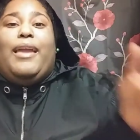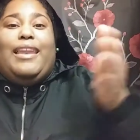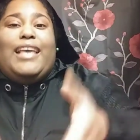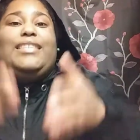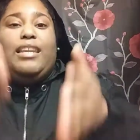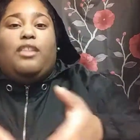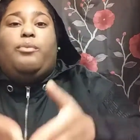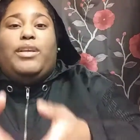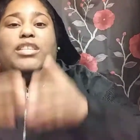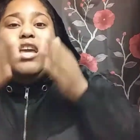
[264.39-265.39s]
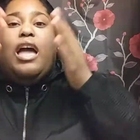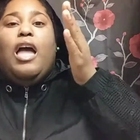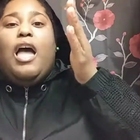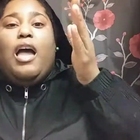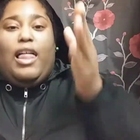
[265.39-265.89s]
and that's another reason.
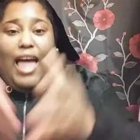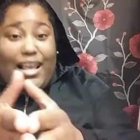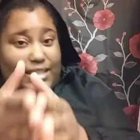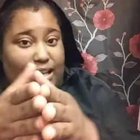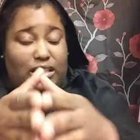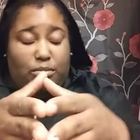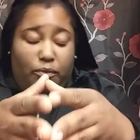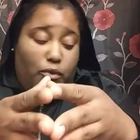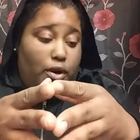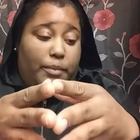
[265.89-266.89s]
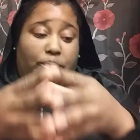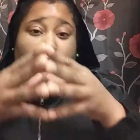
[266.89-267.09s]
I said this before.